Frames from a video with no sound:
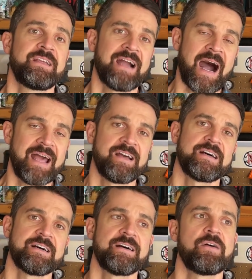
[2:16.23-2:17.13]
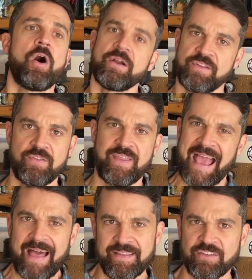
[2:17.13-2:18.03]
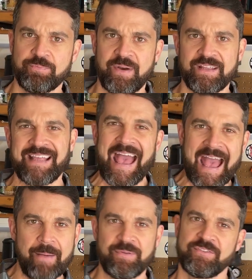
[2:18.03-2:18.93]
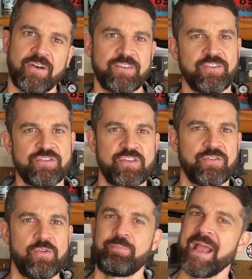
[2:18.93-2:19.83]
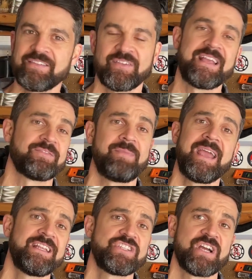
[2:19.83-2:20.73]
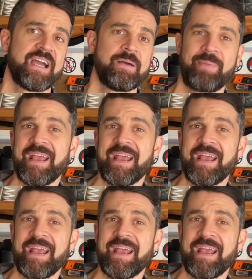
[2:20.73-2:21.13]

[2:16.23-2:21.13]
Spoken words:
got onto the AliExpress app and started searching through. Basically, it's made in China,